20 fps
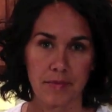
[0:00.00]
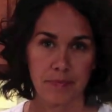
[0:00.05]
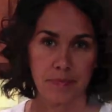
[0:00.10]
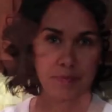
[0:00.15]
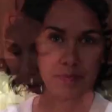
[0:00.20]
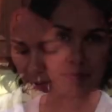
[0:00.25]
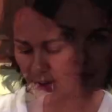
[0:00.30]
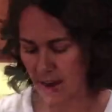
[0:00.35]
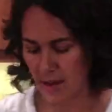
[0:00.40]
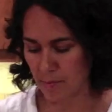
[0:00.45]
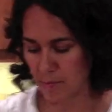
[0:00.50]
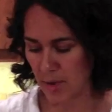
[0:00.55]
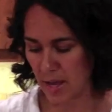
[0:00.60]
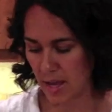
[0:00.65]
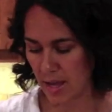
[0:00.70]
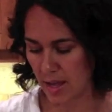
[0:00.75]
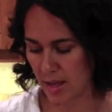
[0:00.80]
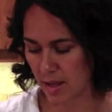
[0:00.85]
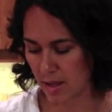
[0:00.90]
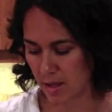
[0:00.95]
I've had
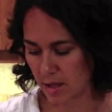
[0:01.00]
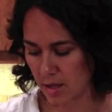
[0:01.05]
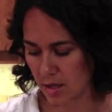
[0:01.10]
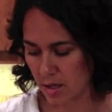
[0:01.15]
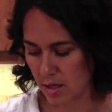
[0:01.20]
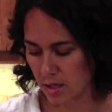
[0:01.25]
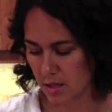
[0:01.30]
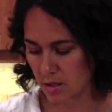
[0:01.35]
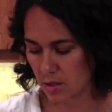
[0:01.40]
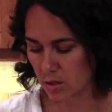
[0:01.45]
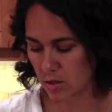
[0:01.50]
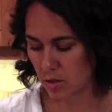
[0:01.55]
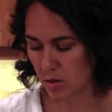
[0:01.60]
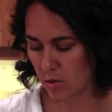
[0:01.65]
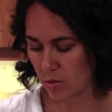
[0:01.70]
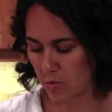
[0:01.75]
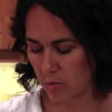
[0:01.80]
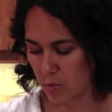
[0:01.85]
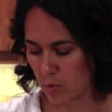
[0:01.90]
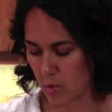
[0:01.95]
my
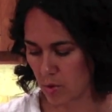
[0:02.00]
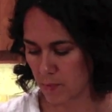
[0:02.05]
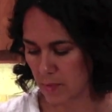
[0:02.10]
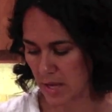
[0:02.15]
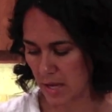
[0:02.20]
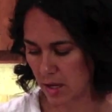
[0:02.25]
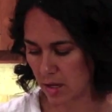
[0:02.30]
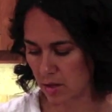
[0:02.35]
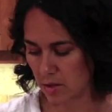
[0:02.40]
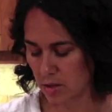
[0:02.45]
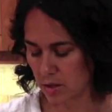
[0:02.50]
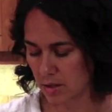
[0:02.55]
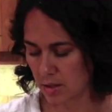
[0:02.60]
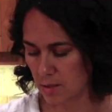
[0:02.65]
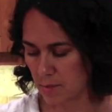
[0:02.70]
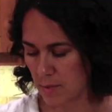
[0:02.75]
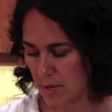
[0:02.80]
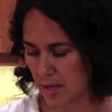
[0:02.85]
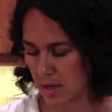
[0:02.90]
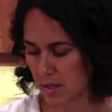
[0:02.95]
stove warming here in just a
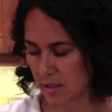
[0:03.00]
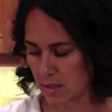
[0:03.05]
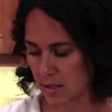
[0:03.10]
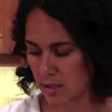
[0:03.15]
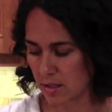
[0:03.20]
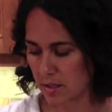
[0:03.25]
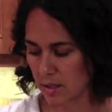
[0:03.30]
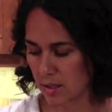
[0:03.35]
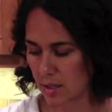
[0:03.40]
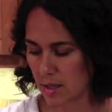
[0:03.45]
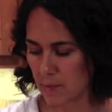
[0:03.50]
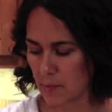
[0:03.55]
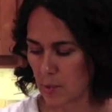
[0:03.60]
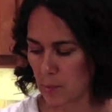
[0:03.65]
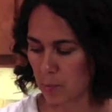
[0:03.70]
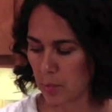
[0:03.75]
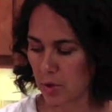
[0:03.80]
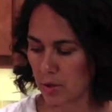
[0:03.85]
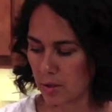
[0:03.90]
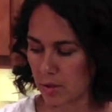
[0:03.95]
bit, and I'm going to
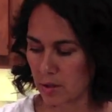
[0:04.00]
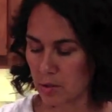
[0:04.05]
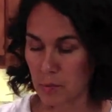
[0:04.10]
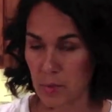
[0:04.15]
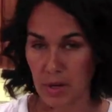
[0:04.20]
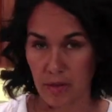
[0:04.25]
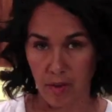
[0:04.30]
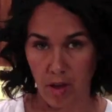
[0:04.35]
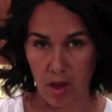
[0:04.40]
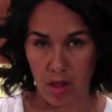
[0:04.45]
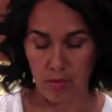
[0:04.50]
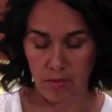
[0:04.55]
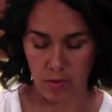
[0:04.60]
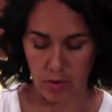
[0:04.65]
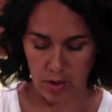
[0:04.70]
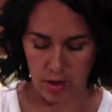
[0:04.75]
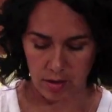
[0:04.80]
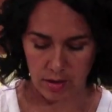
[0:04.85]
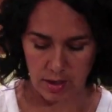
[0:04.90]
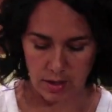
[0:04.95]
put a little bit of olive
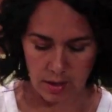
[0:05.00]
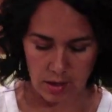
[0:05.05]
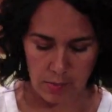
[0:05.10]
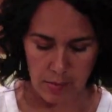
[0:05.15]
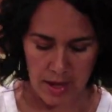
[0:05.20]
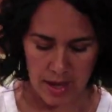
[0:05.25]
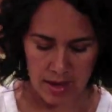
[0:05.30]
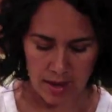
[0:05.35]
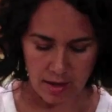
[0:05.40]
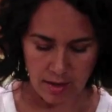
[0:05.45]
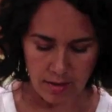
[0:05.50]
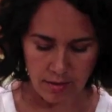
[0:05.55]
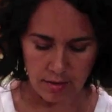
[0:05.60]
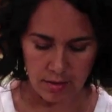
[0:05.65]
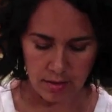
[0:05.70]
oil into the pan,